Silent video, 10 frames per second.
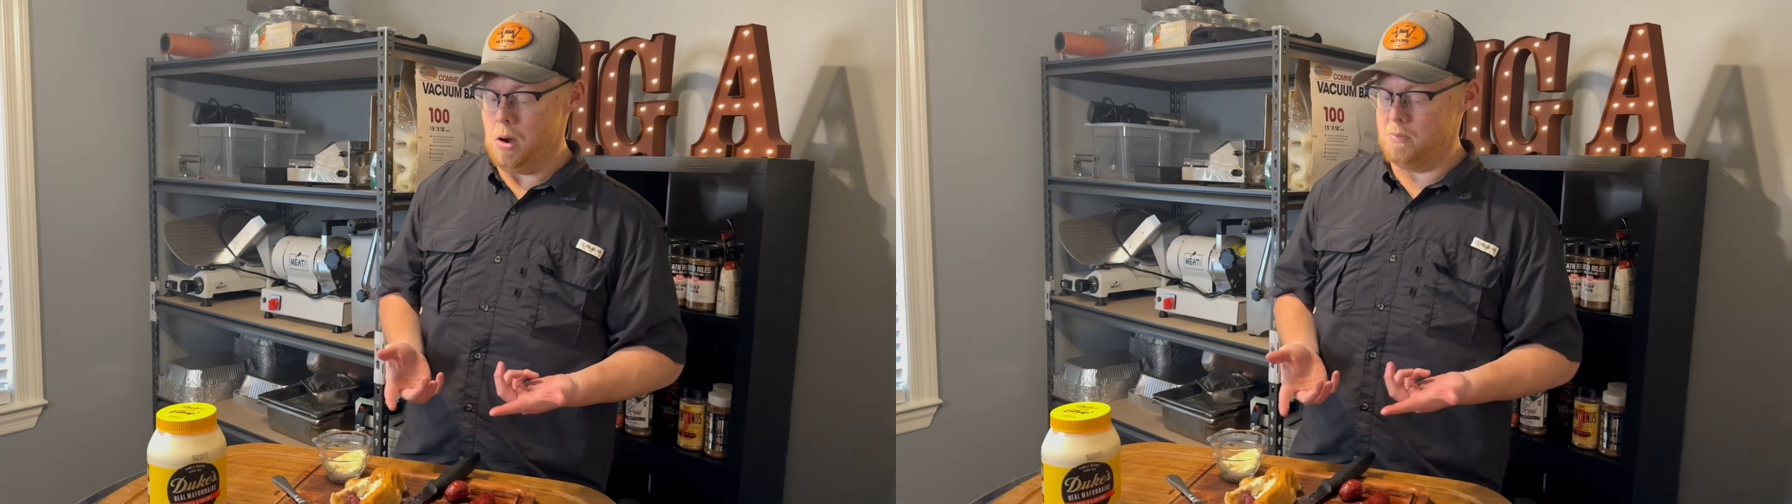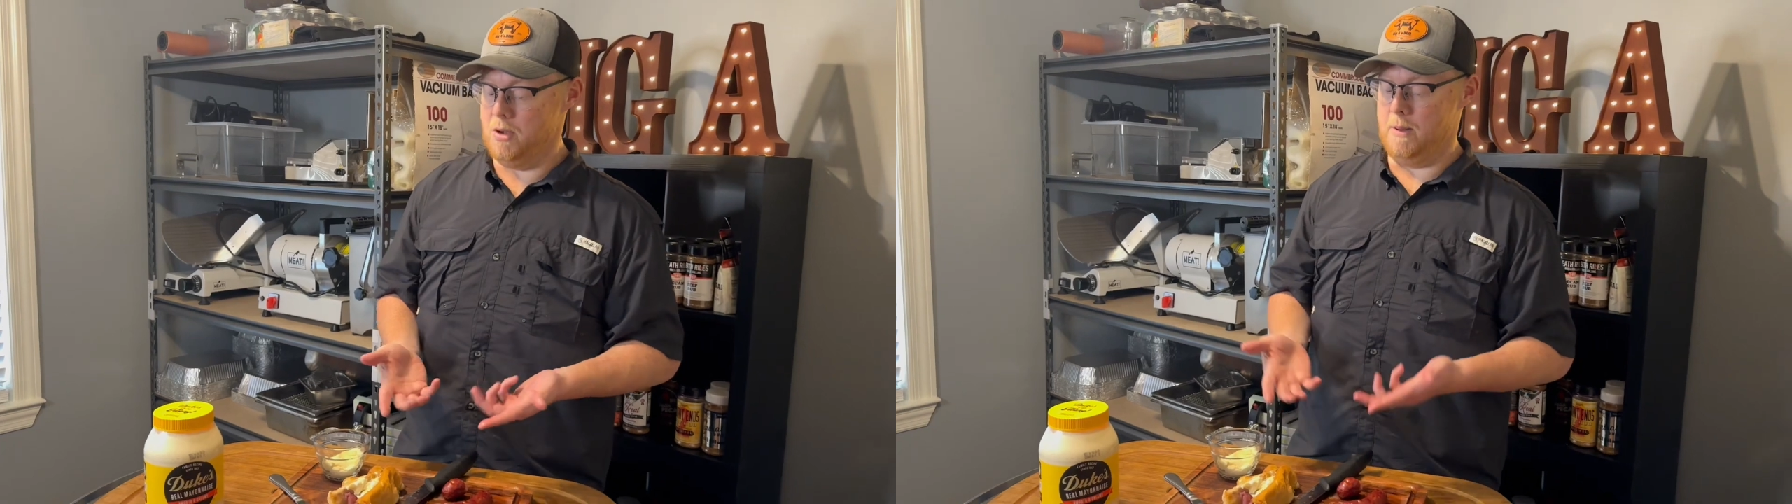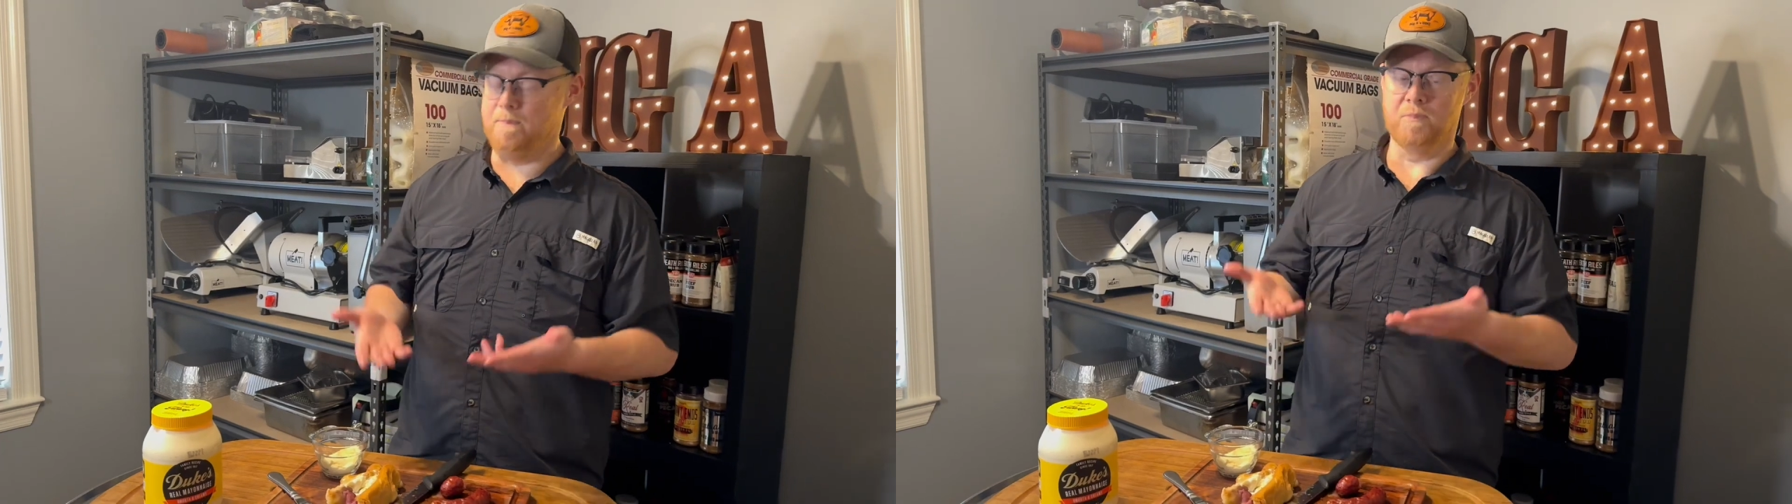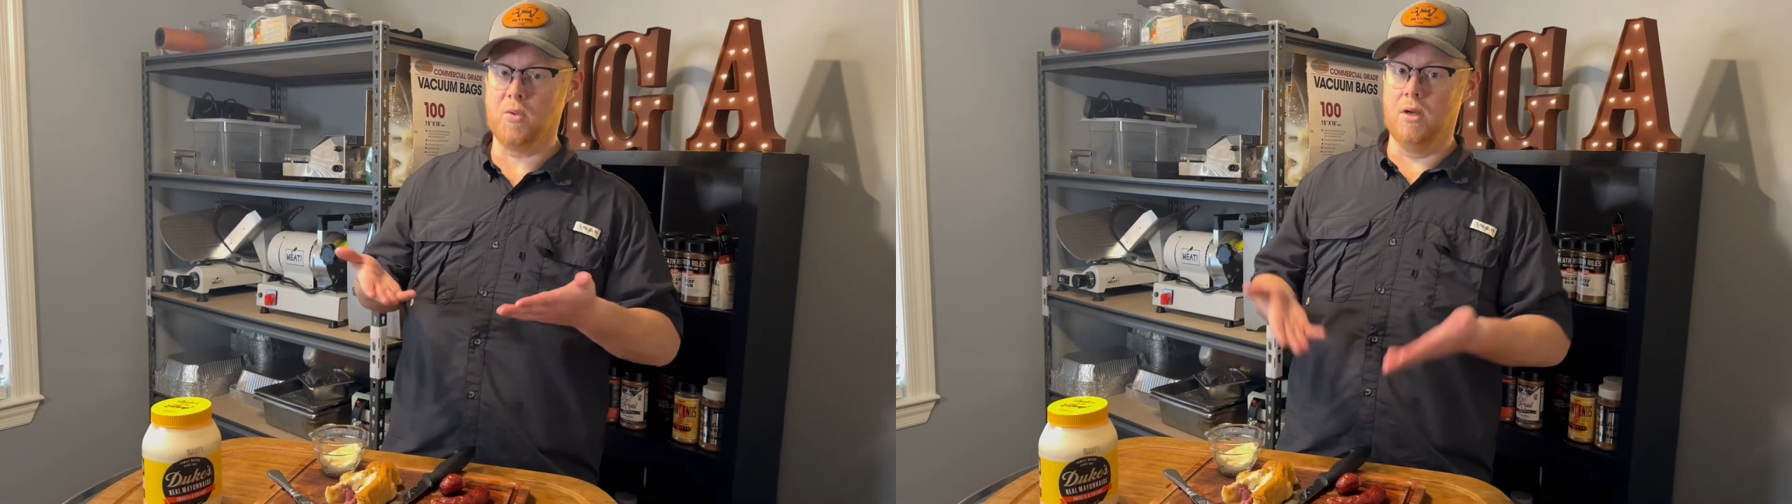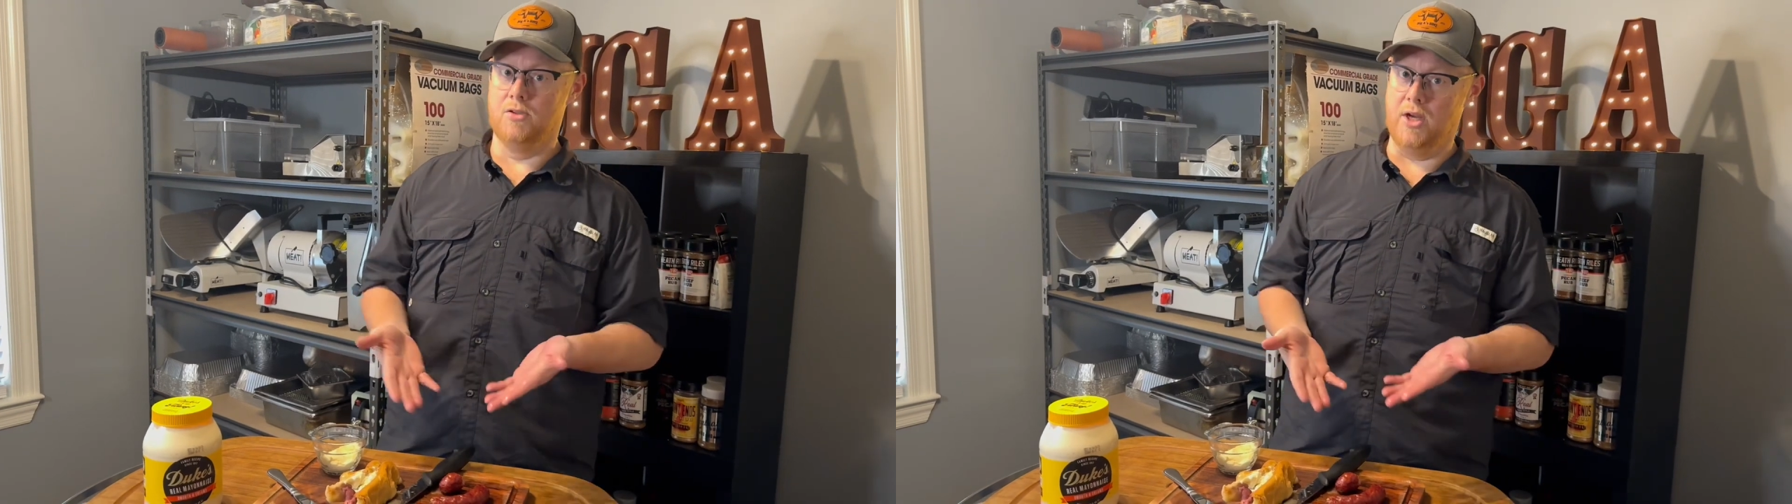But
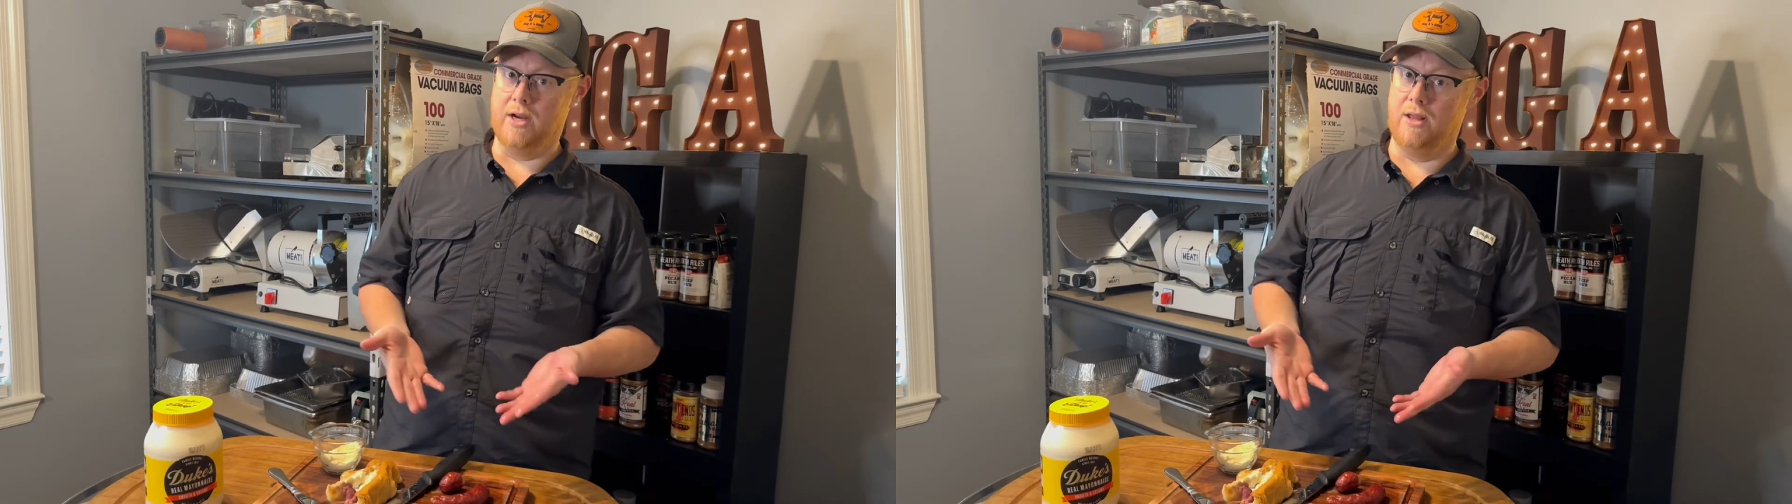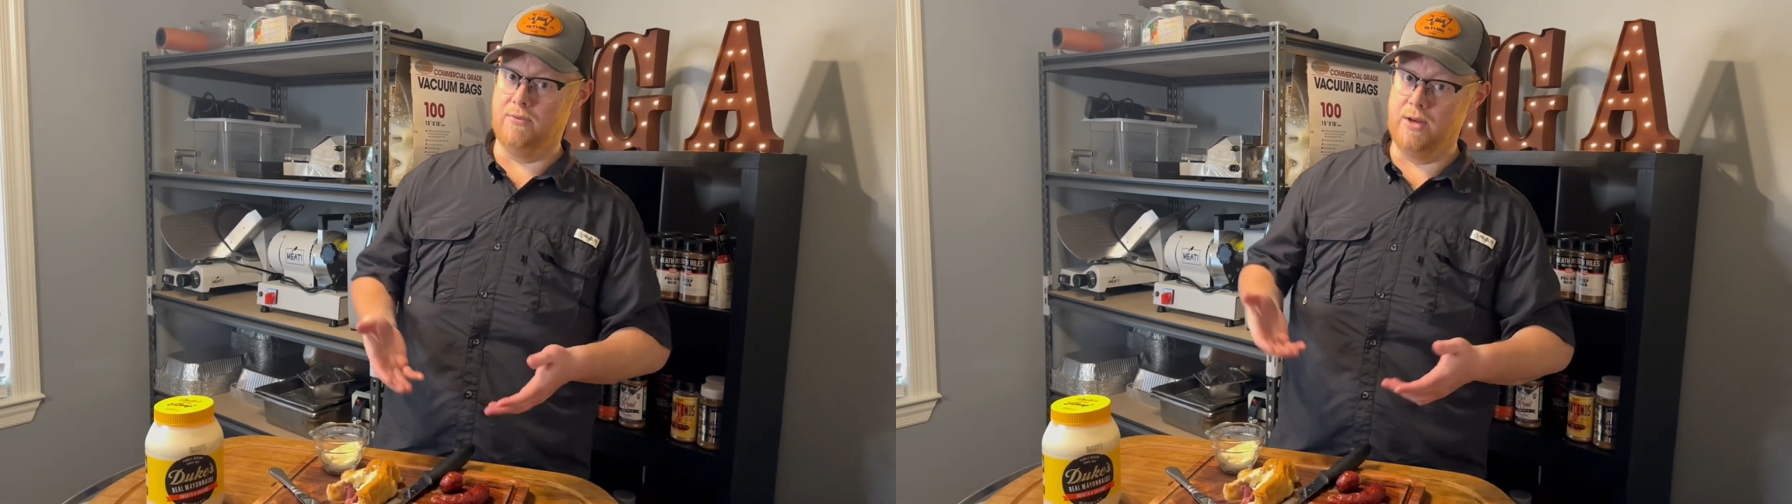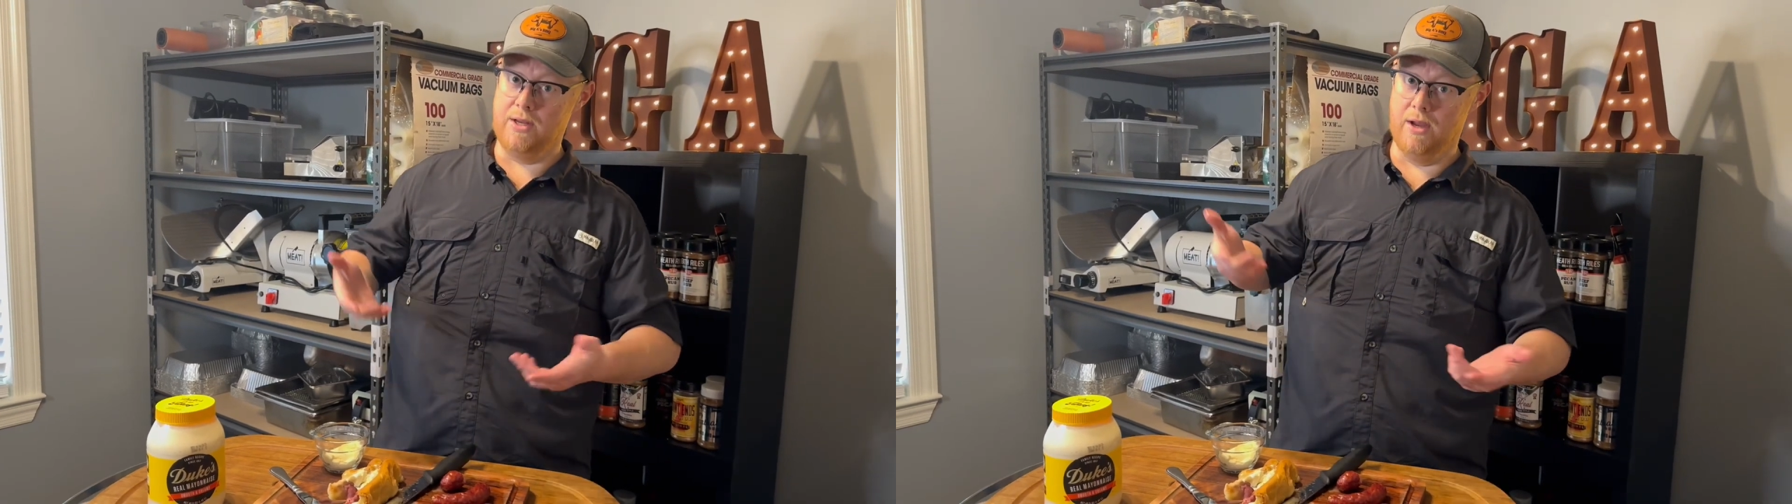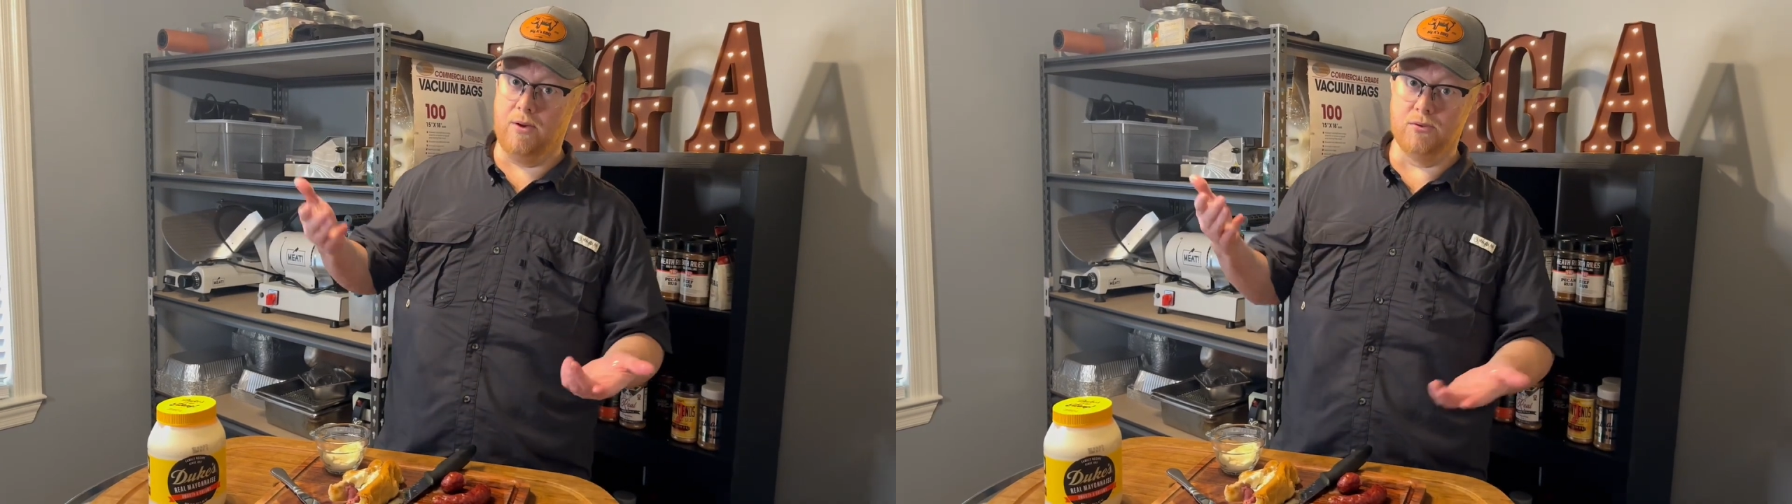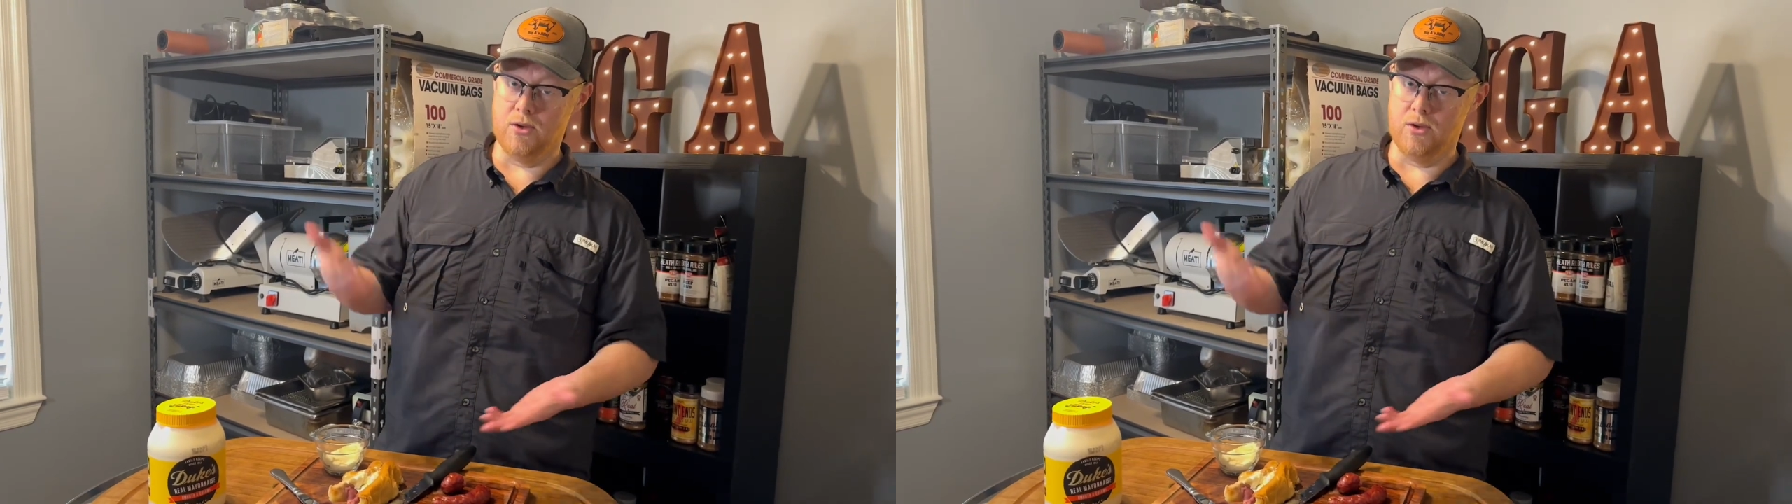check out the video.